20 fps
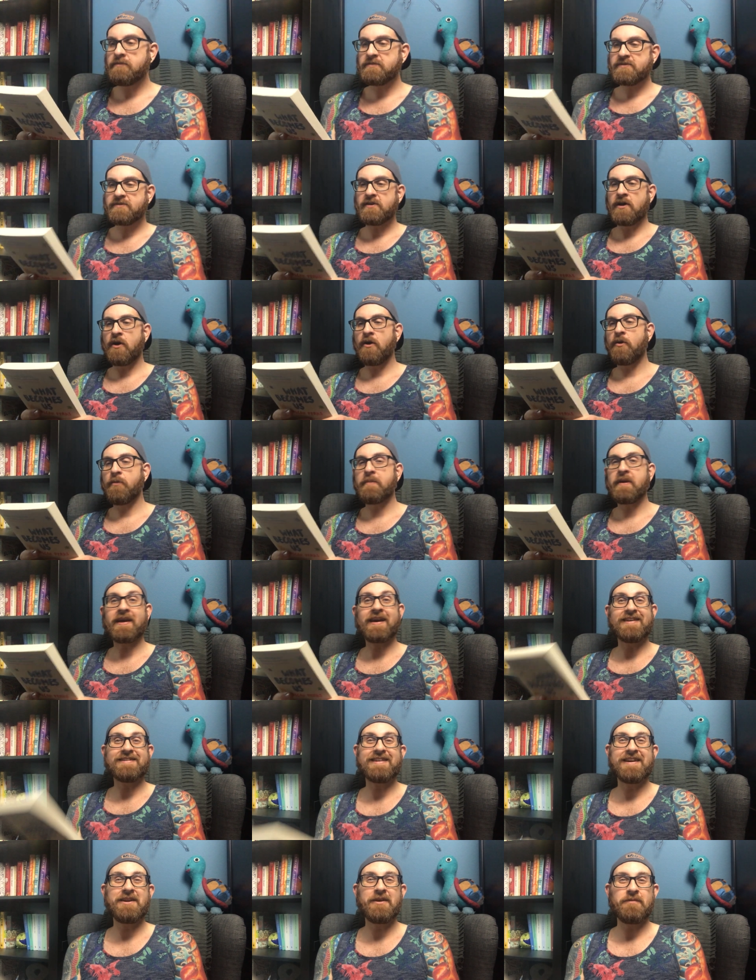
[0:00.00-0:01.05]
So
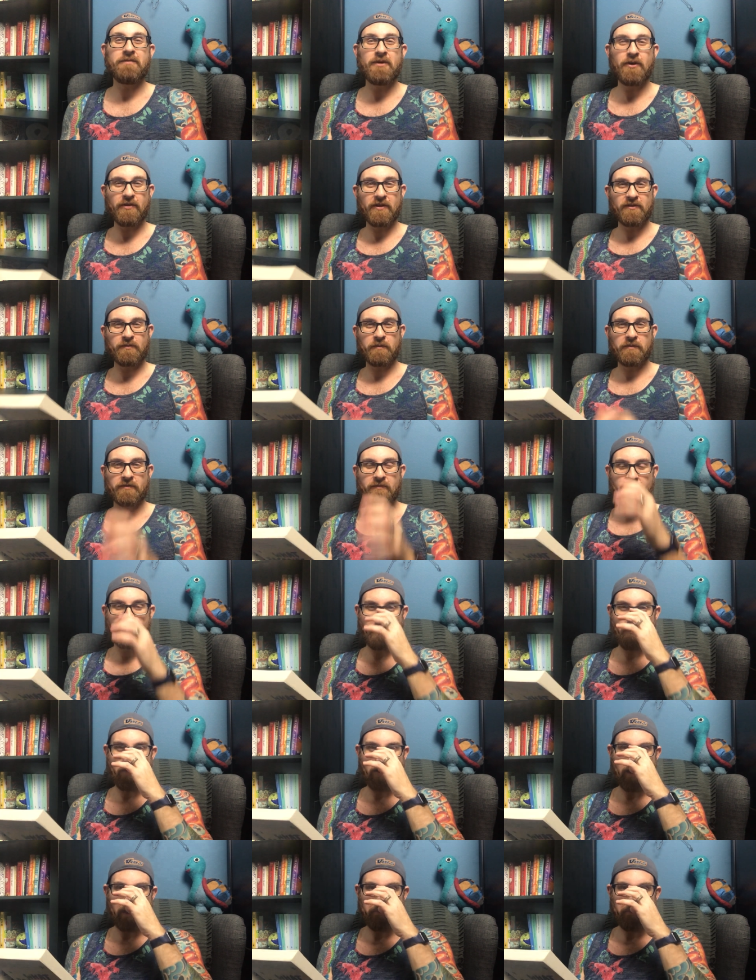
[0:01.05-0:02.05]
because I don't know these books very well,